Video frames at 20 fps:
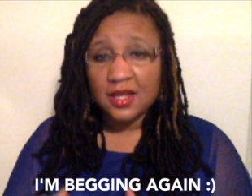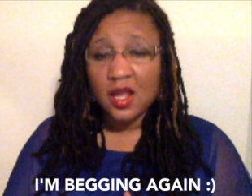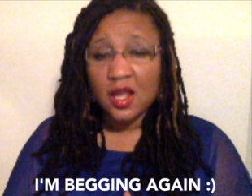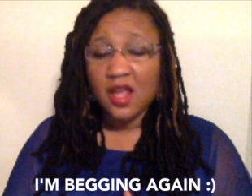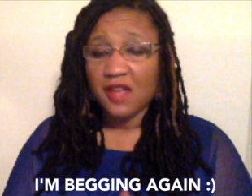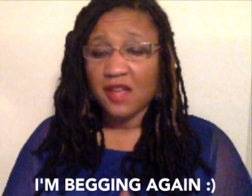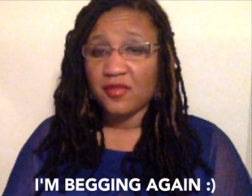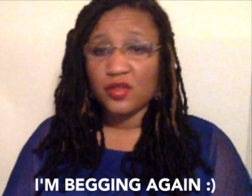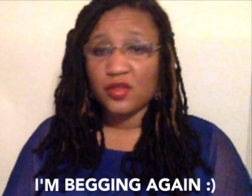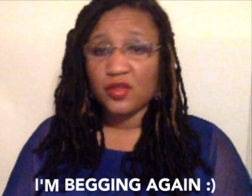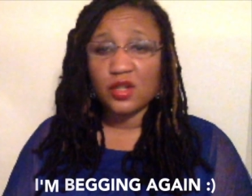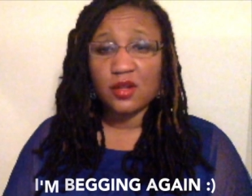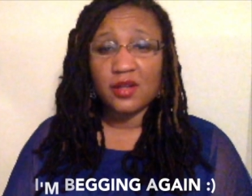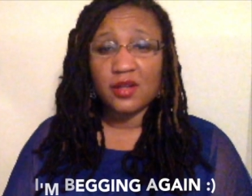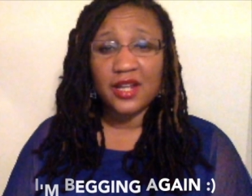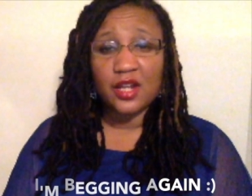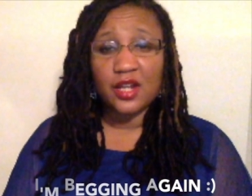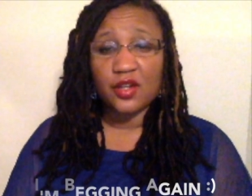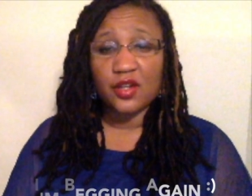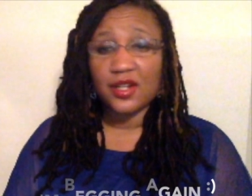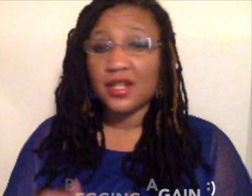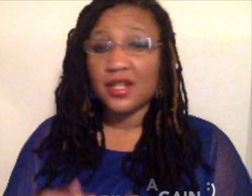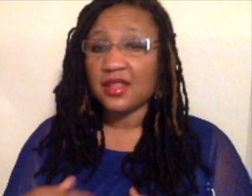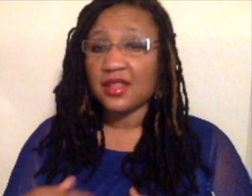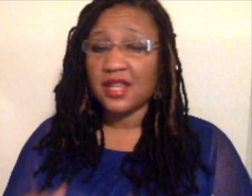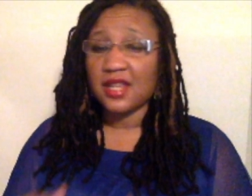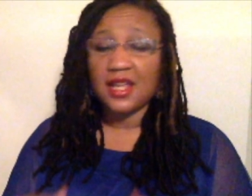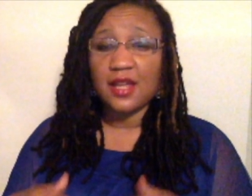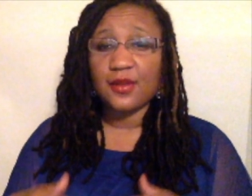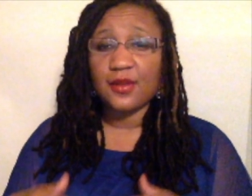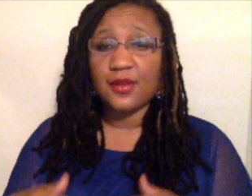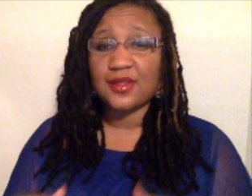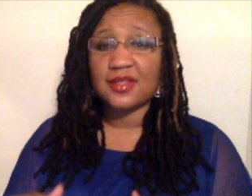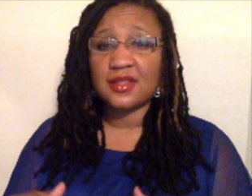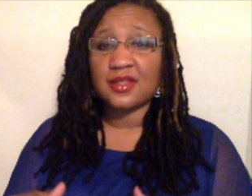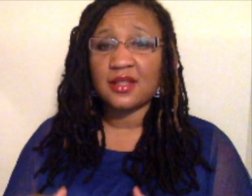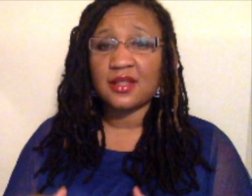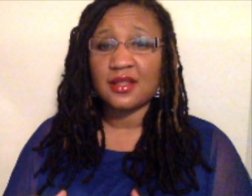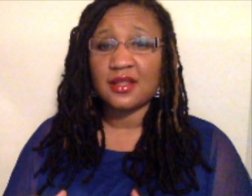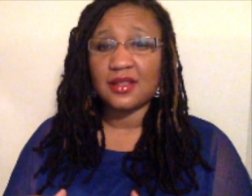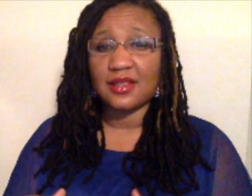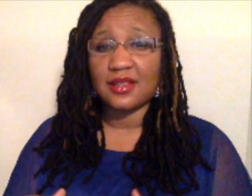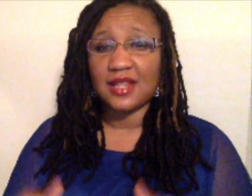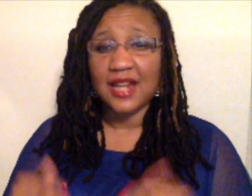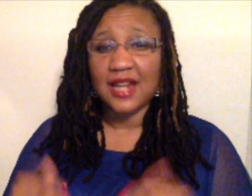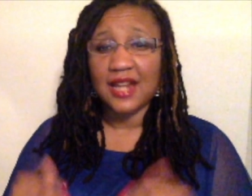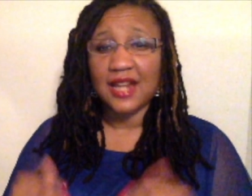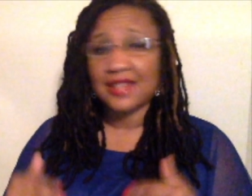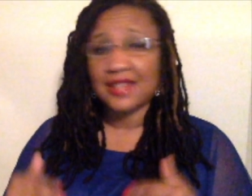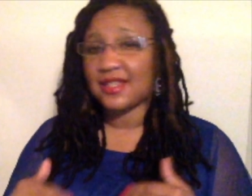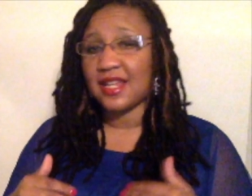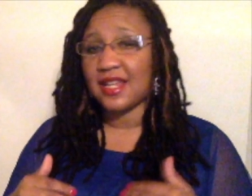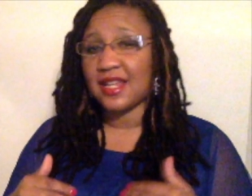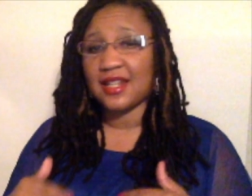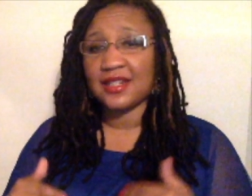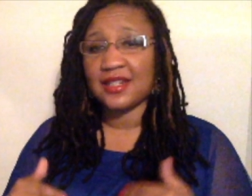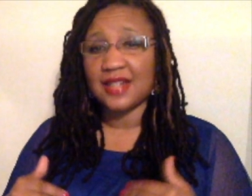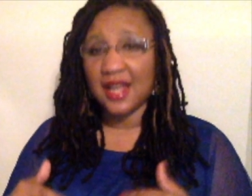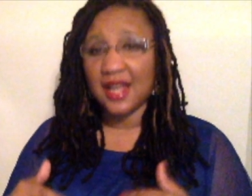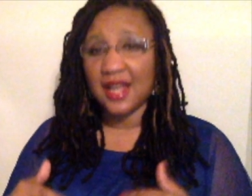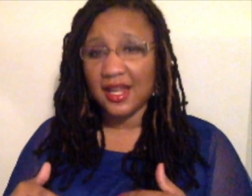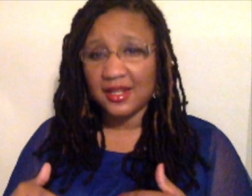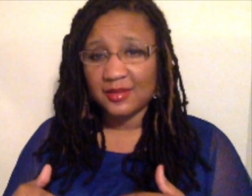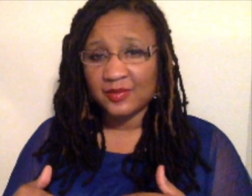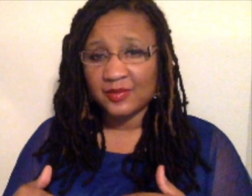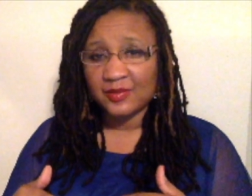if you don't hear anything else that I say tonight,